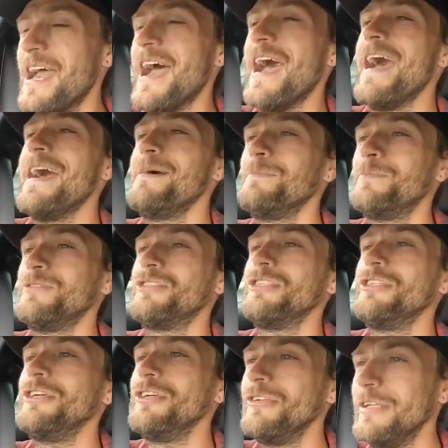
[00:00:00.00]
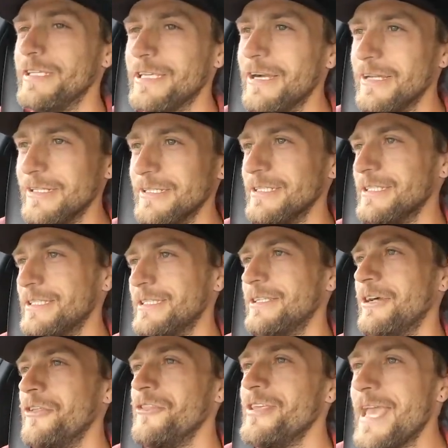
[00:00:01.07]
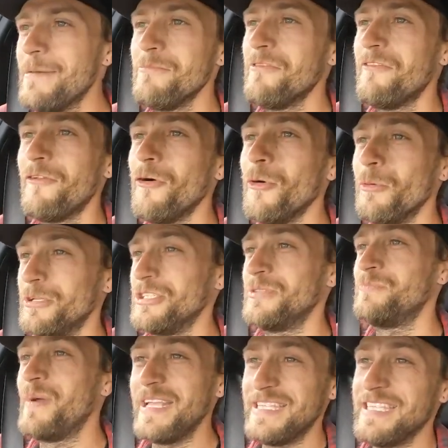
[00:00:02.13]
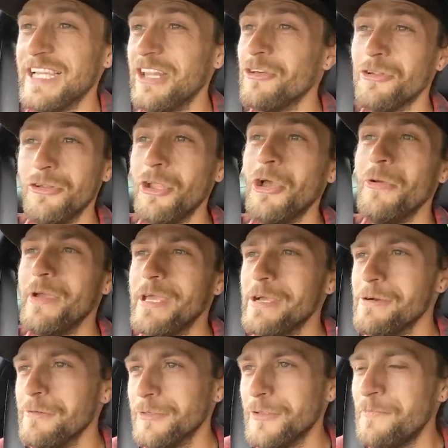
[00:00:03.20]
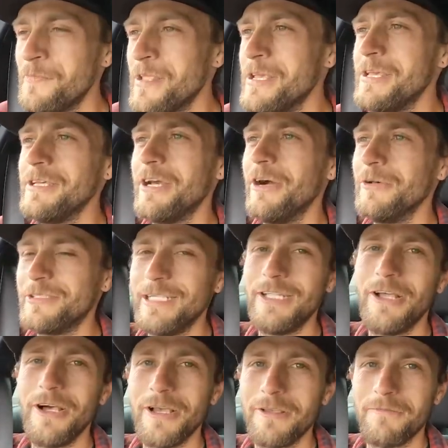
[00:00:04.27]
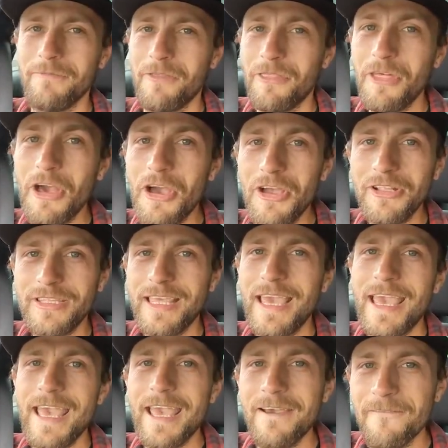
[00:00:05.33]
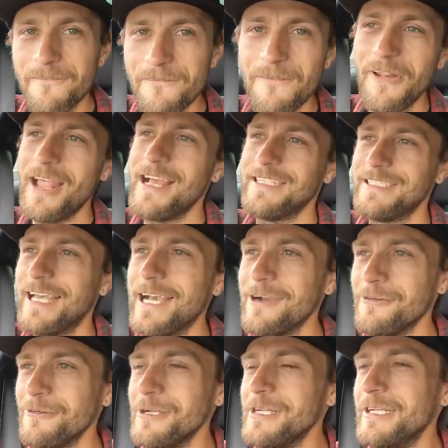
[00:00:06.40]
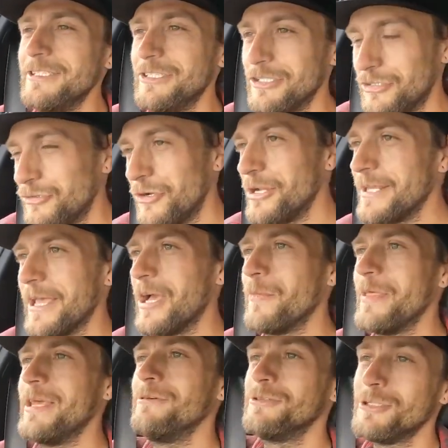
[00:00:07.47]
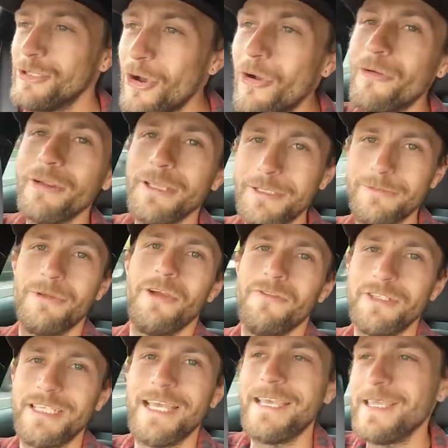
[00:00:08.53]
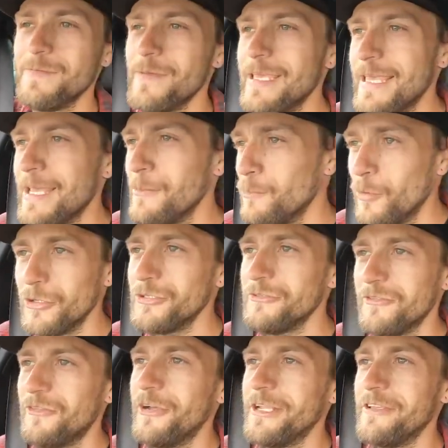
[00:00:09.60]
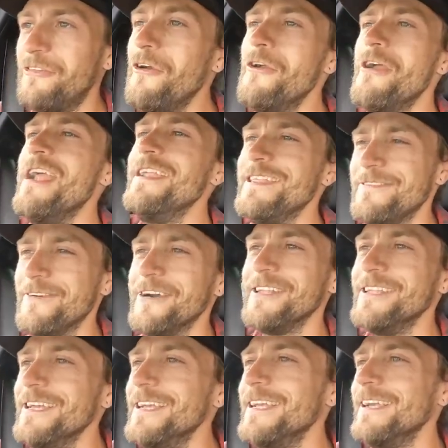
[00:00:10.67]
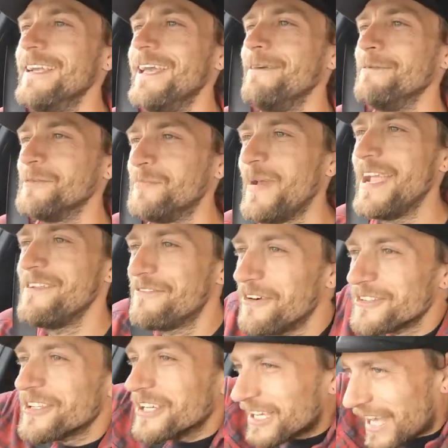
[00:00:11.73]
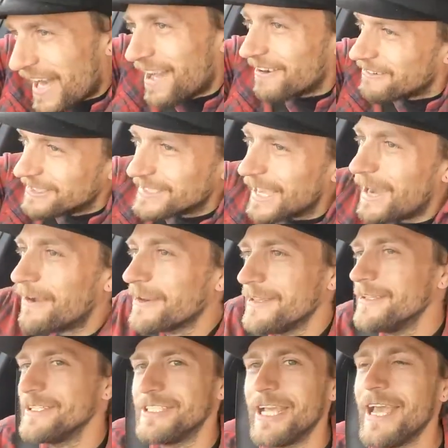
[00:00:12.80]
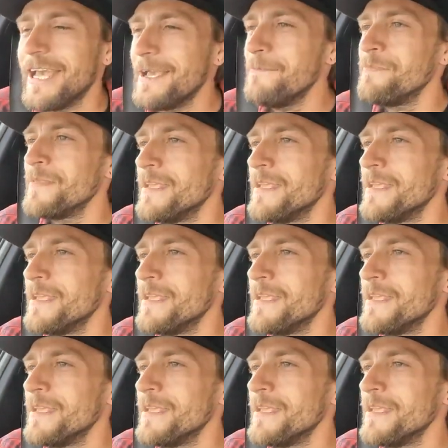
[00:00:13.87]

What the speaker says: absolutely gutless. On the M4, which has basically got no hills, I was in like 3rd gear, flat out, just trying to get up the hills. Lorries were overtaking me. It wasn't funny for anyone. It was painful. I was like cowering down in the chair.